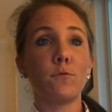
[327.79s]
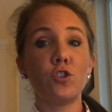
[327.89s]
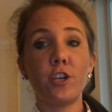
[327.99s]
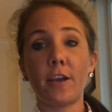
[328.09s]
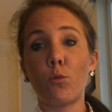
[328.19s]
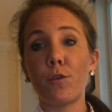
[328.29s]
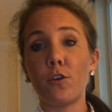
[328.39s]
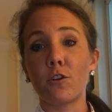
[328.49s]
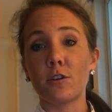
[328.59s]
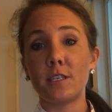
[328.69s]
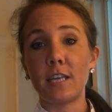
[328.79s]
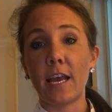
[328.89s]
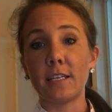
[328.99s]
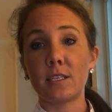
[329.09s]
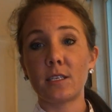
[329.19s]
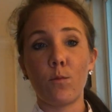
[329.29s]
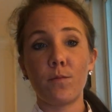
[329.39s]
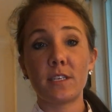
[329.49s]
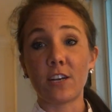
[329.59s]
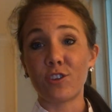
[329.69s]
check with your state's
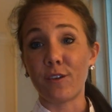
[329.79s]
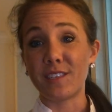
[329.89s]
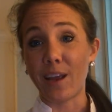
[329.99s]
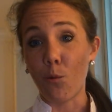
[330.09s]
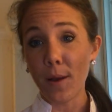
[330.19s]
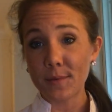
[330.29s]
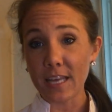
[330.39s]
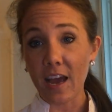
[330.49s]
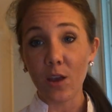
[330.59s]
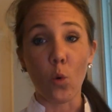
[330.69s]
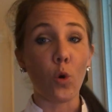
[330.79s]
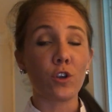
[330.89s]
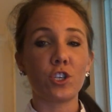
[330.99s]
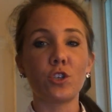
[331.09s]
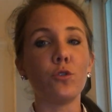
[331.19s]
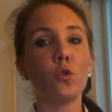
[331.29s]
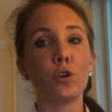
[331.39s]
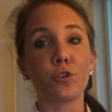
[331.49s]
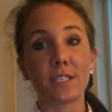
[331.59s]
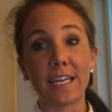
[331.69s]
Secretary of State website, or just Google
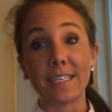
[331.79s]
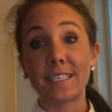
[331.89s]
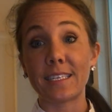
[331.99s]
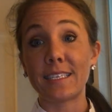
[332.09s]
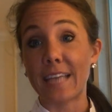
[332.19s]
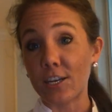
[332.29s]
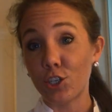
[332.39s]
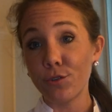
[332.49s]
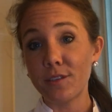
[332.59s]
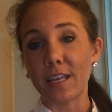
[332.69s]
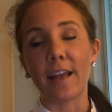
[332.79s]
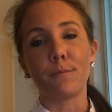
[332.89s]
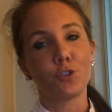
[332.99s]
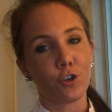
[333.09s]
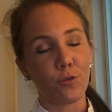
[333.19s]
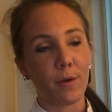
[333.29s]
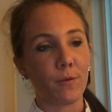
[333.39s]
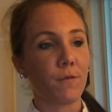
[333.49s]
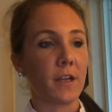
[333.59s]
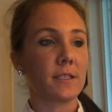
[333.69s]
your state's statutes, and I'm sure you'll be able
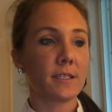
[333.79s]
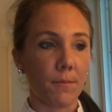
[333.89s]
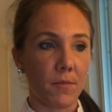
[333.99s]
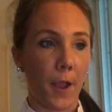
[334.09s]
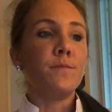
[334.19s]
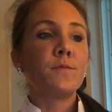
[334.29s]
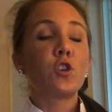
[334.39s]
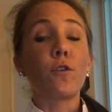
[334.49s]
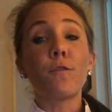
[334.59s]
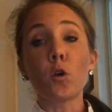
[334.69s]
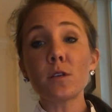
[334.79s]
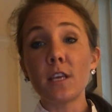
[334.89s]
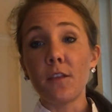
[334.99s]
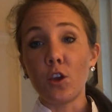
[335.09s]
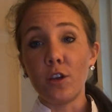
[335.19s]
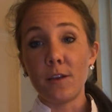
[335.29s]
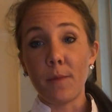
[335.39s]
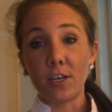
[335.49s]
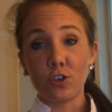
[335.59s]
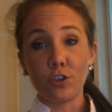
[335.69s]
to find something. So the first thing that you need to
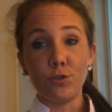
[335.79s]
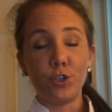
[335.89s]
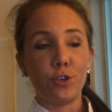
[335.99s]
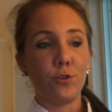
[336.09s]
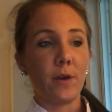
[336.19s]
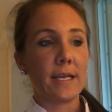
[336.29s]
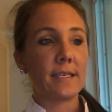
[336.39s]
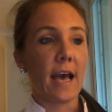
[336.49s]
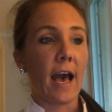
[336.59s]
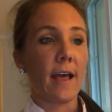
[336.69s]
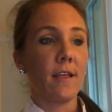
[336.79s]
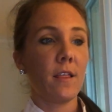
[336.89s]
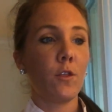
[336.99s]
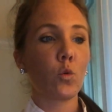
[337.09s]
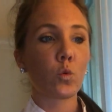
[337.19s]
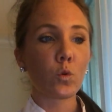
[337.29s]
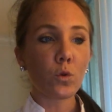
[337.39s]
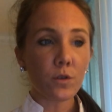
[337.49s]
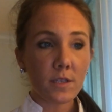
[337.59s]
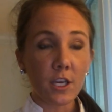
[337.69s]
make sure you do is that the
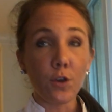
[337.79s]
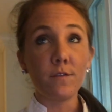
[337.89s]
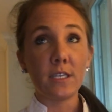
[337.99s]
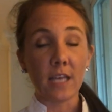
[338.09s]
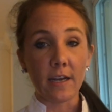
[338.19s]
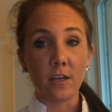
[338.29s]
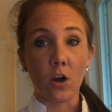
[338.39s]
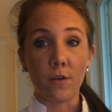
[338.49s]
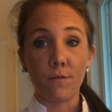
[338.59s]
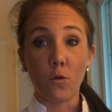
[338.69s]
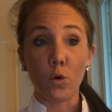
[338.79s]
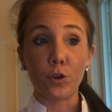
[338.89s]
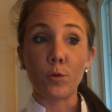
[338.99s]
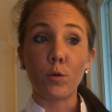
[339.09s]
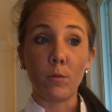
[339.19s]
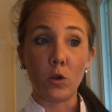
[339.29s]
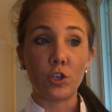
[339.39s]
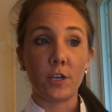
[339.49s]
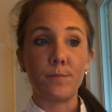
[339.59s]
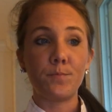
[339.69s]
rules that you've decided on for your
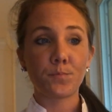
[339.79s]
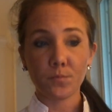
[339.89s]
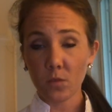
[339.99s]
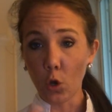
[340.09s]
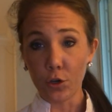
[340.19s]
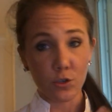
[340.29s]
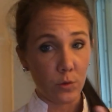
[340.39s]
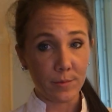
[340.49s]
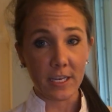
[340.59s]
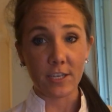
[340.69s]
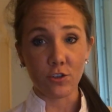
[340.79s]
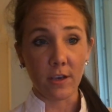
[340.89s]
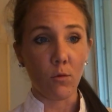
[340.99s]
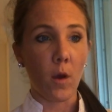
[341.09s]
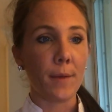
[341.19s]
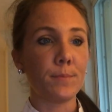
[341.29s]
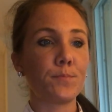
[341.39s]
promotion, your sweepstakes, your giveaway,